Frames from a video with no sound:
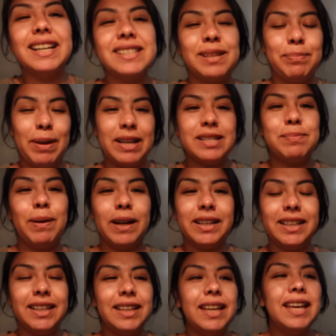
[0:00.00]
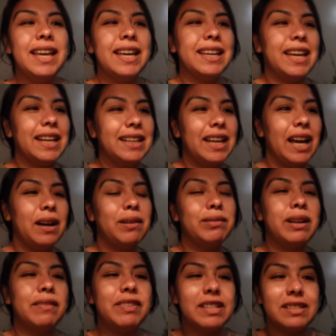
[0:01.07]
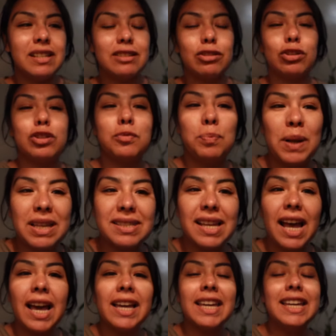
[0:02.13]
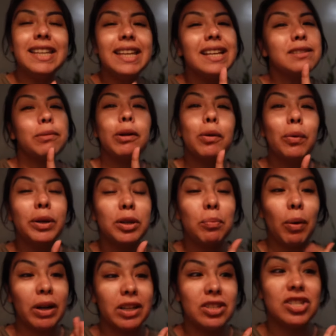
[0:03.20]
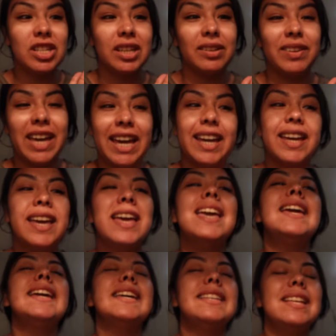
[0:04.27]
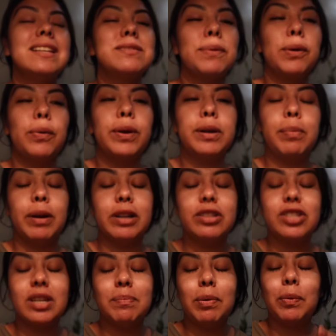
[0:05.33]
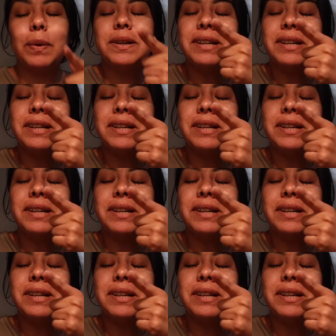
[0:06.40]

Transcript: a surprise party. Quería una fiesta sorpresa. He thinks we're going to Barton G, okay? He thinks we're going to Barton G, but we're